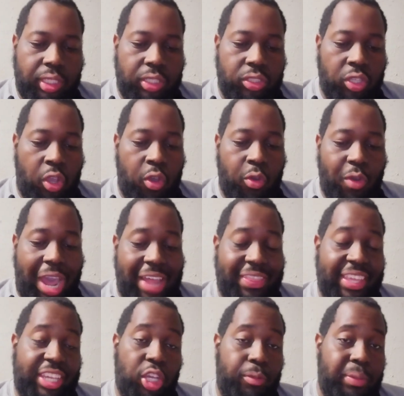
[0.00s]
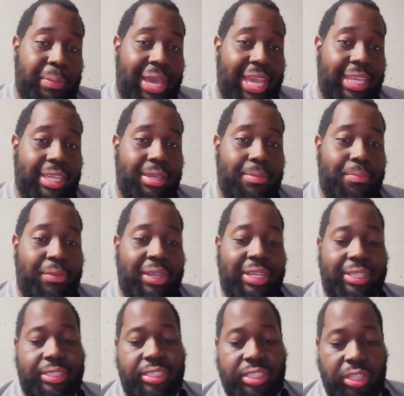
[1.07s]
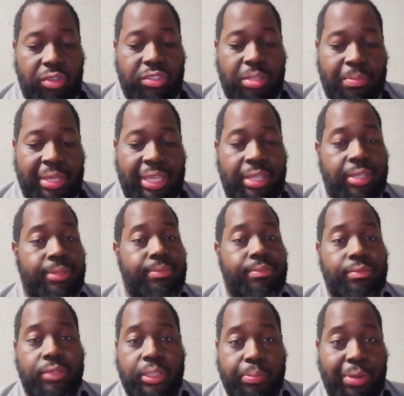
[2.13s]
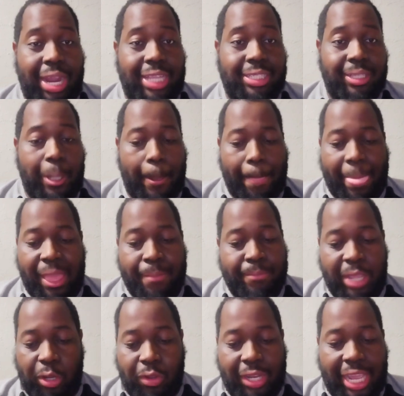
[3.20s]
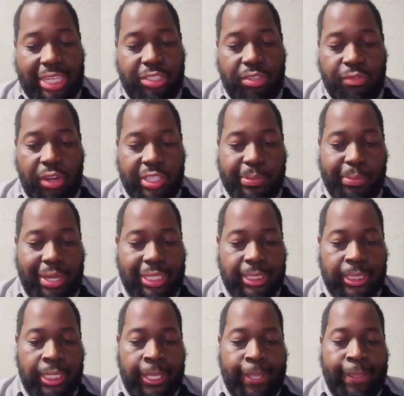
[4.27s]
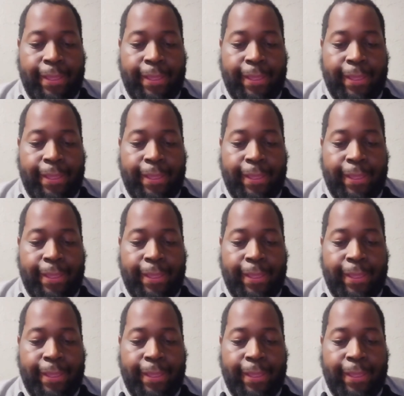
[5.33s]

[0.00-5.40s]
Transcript: So I think he'll be back, but still, to me, surprising. I'm not going to lie to you, very surprising.